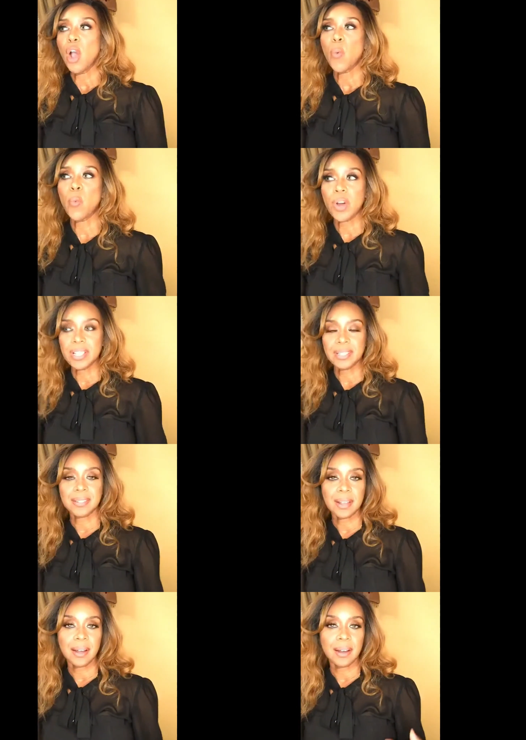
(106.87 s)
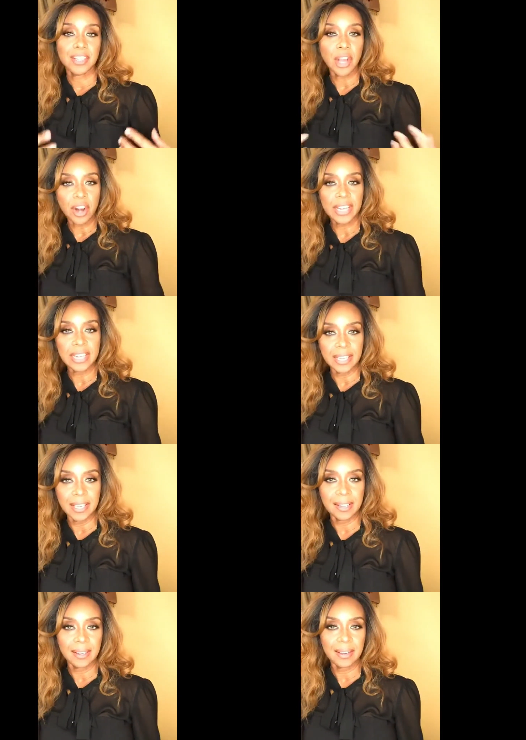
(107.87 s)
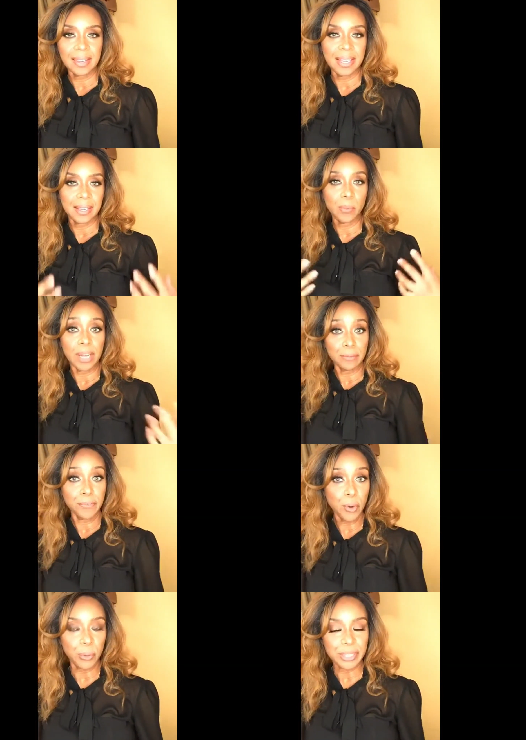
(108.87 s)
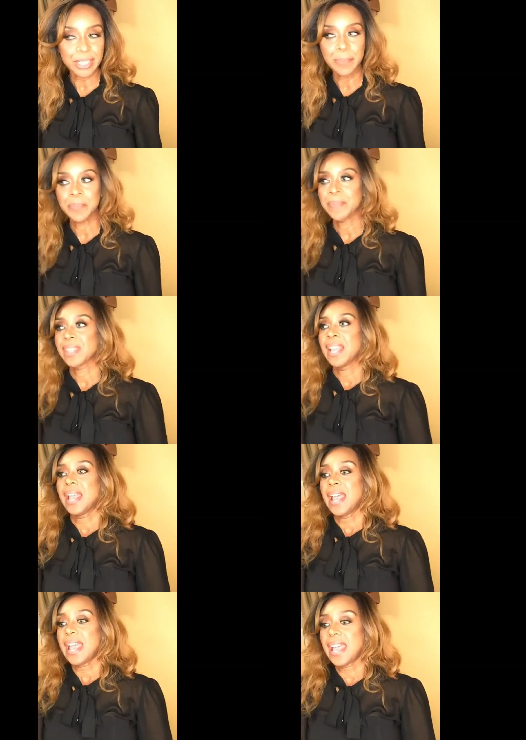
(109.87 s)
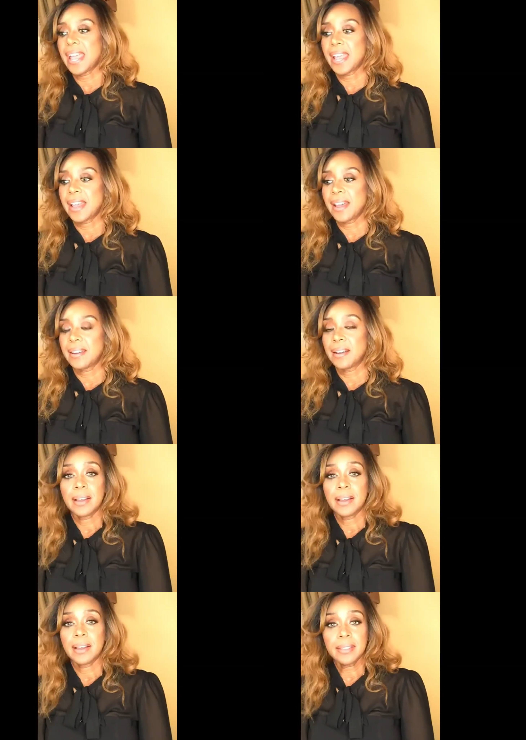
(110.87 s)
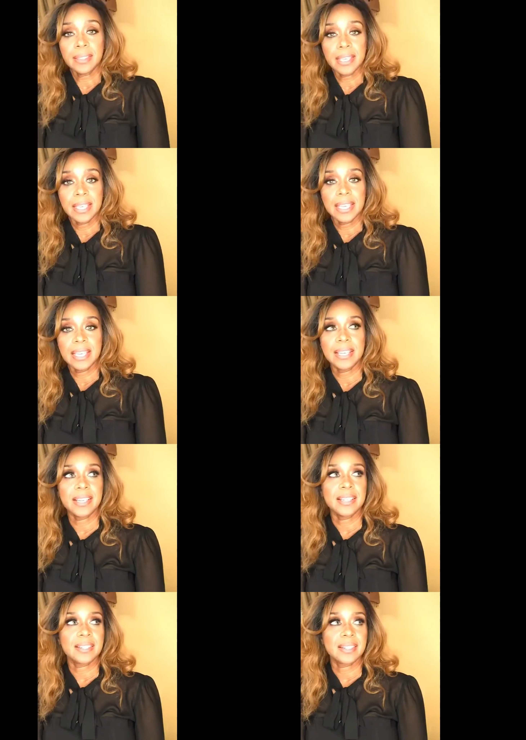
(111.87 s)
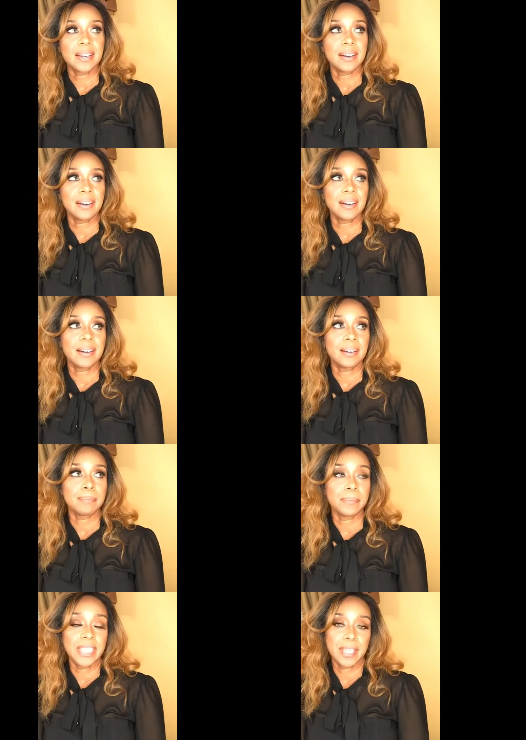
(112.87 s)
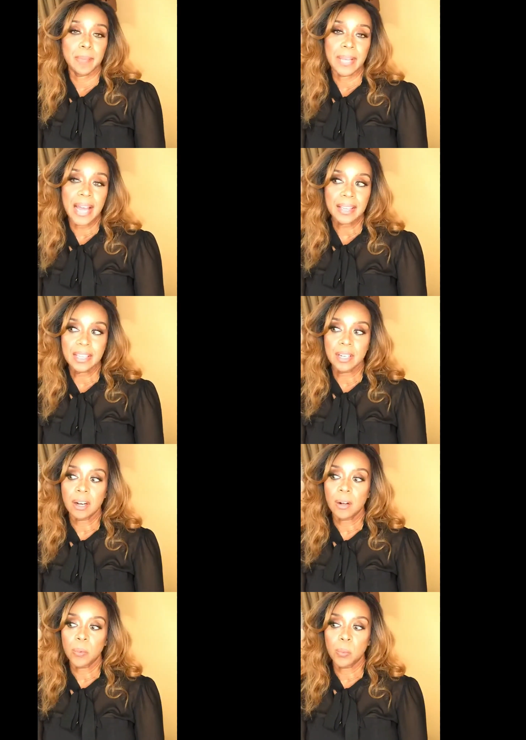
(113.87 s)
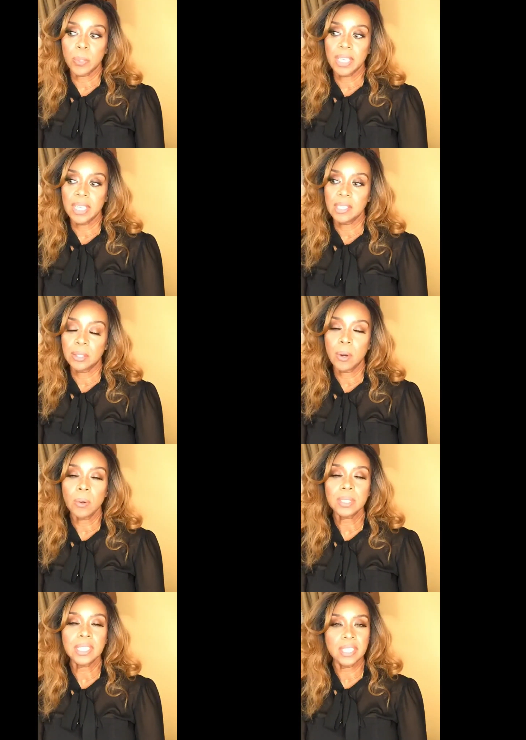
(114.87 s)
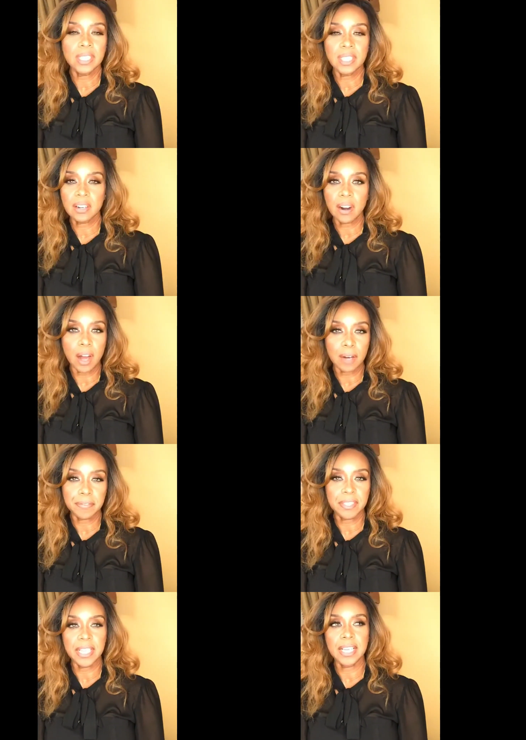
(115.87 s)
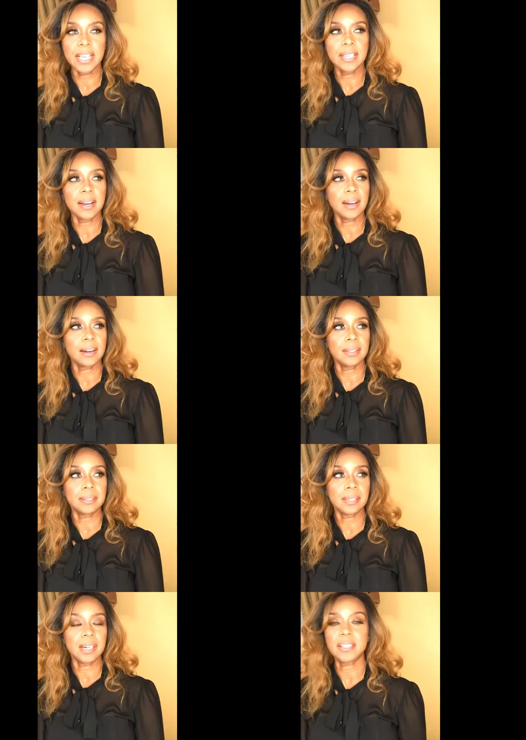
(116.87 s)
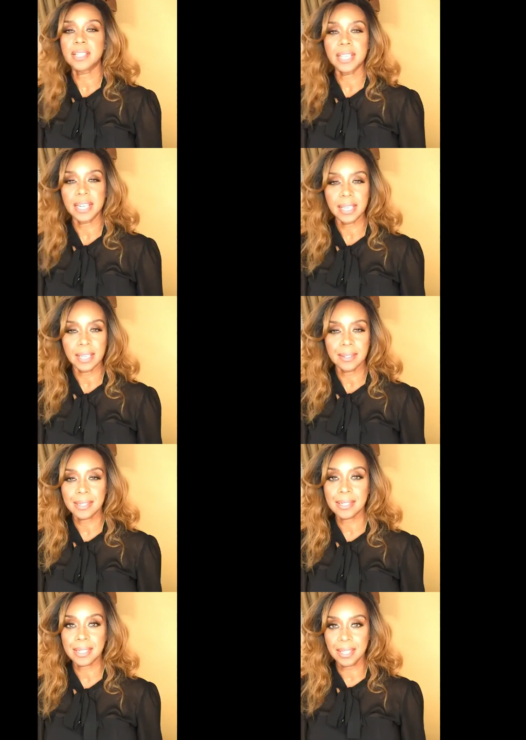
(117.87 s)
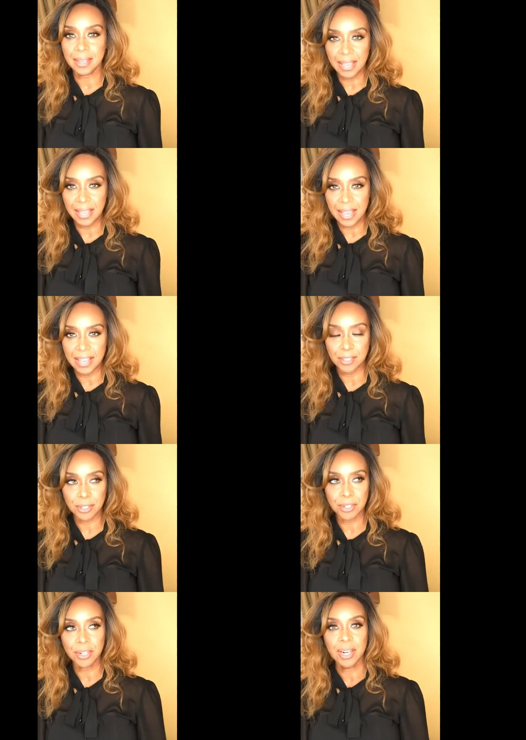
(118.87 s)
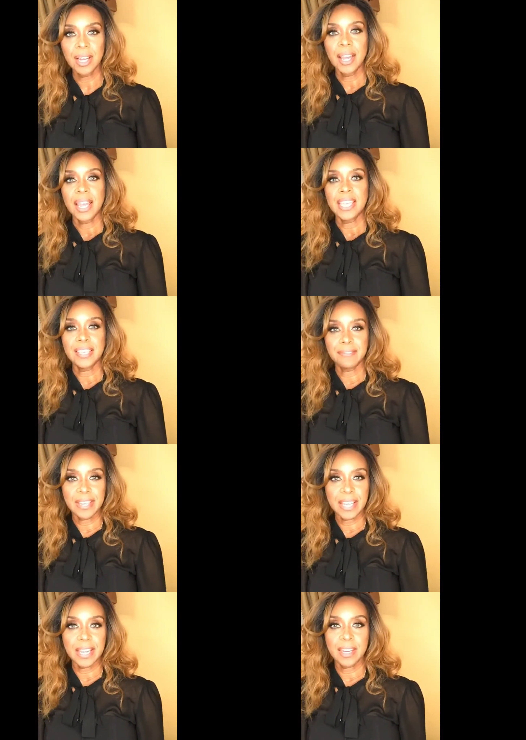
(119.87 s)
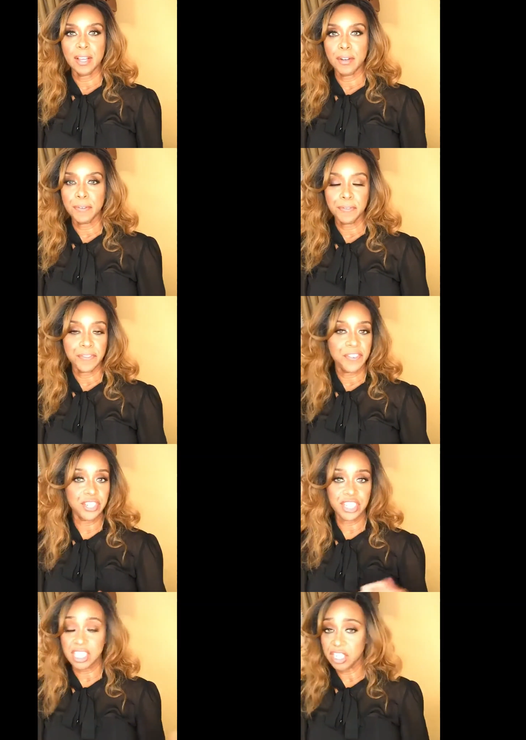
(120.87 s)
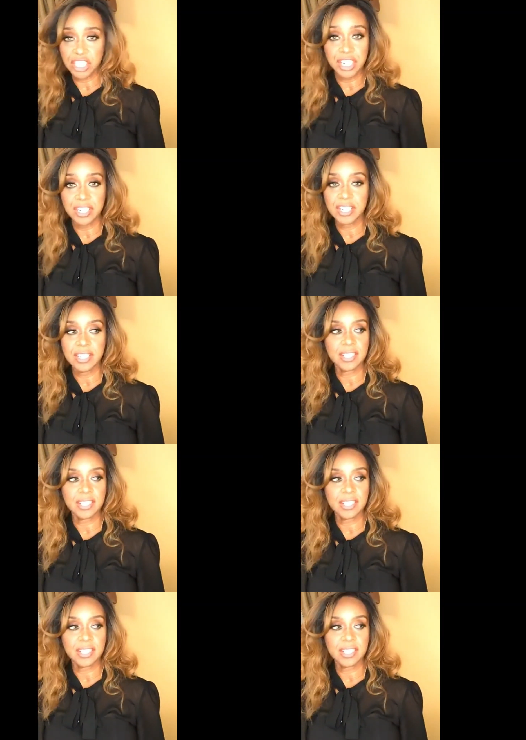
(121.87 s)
was targeting like white folks. And another thing is, being black and all, we don't hear often us getting skin cancer. Even physicians